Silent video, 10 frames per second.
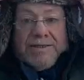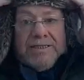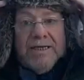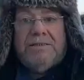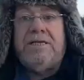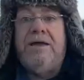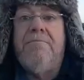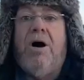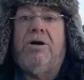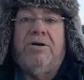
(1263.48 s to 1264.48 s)
this is a
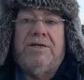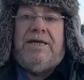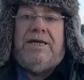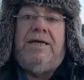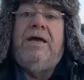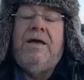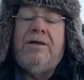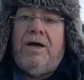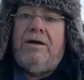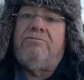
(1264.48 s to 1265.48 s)
democracy
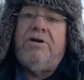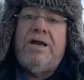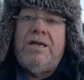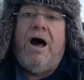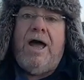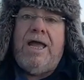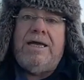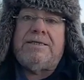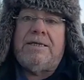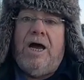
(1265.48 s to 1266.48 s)
that relies